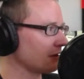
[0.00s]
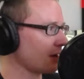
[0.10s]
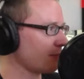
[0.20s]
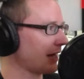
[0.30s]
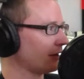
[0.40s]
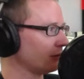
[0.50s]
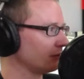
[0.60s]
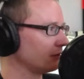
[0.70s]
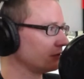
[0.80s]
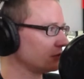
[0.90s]
about
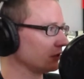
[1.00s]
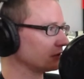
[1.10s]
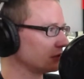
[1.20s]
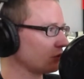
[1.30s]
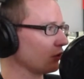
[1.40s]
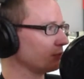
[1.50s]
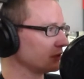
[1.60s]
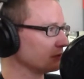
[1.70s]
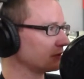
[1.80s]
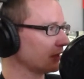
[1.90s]
just
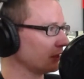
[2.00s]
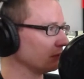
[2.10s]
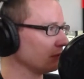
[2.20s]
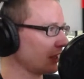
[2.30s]
economies of scale